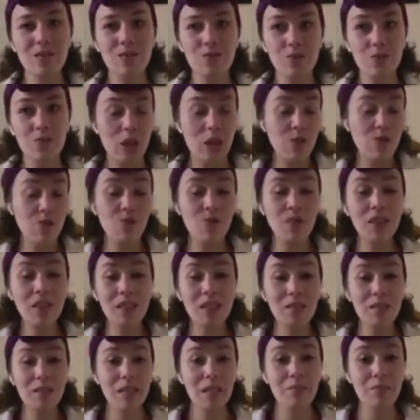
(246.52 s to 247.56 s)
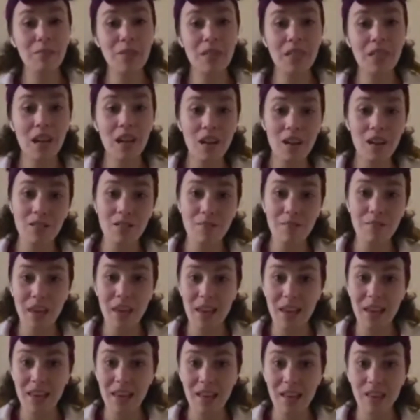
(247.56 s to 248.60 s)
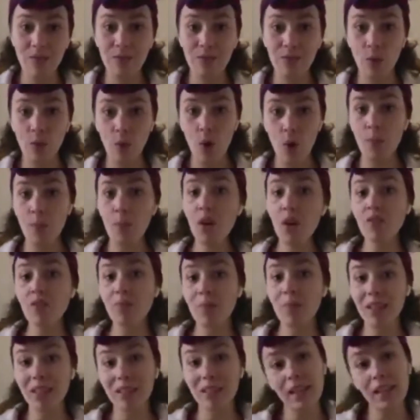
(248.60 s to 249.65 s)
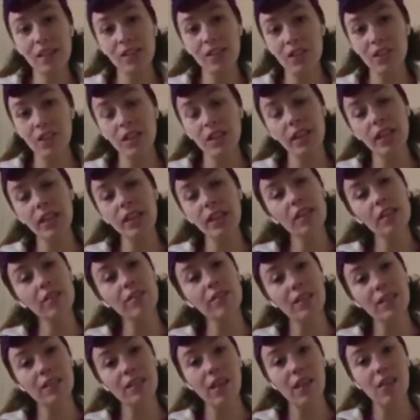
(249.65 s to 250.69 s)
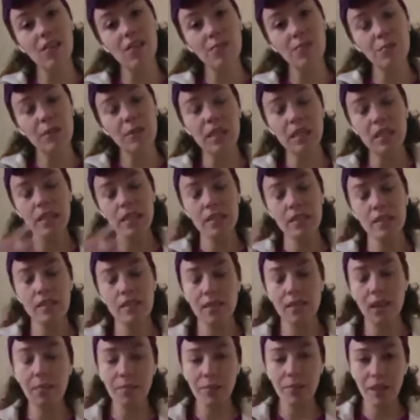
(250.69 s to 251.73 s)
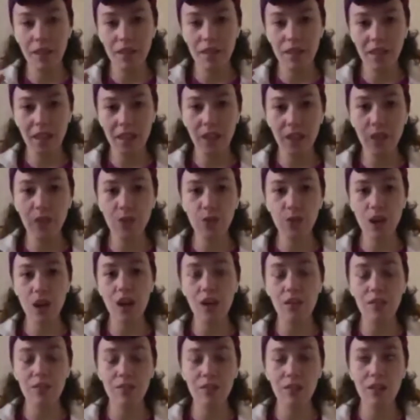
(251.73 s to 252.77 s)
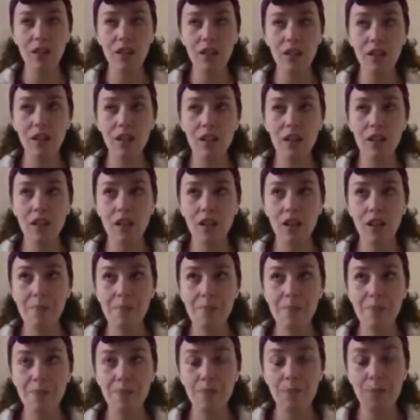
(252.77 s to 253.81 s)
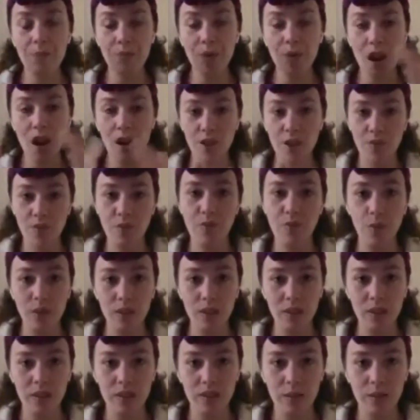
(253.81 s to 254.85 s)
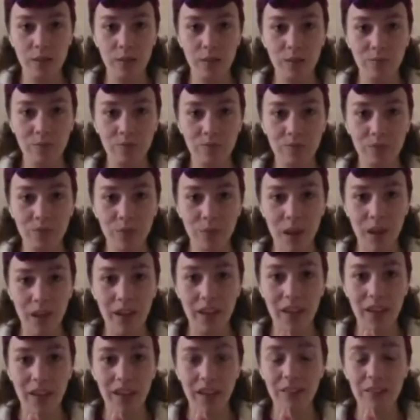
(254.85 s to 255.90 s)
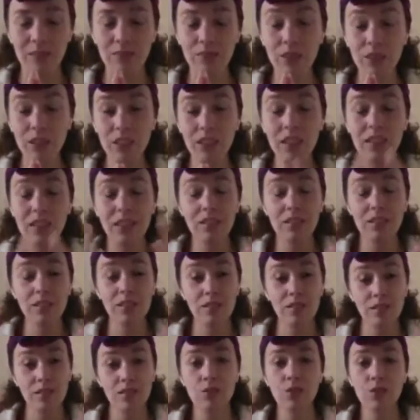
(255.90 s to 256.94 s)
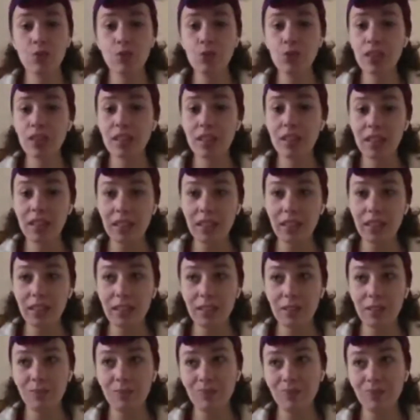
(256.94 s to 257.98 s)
it really can become a form of meditation in and of itself, because it's something that you have brought your focus to, right? And really that's truly the